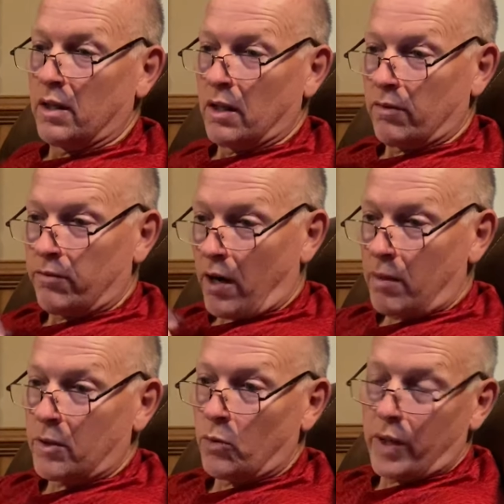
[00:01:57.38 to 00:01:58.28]
A
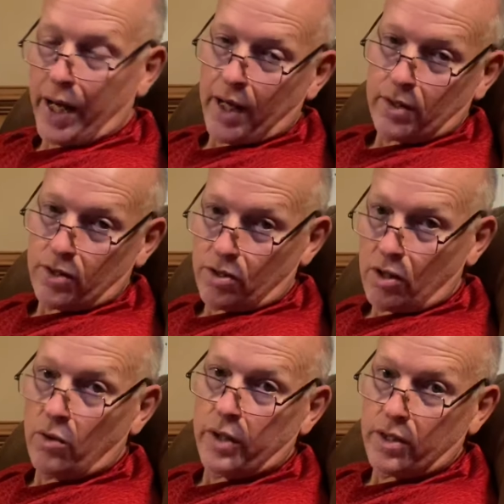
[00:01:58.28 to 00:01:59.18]
farmer went out to
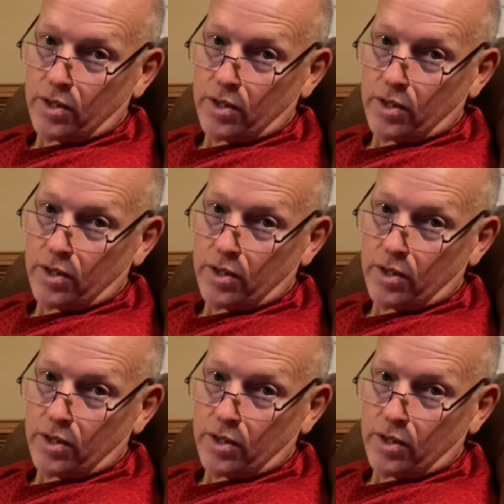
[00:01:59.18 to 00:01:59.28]
sow his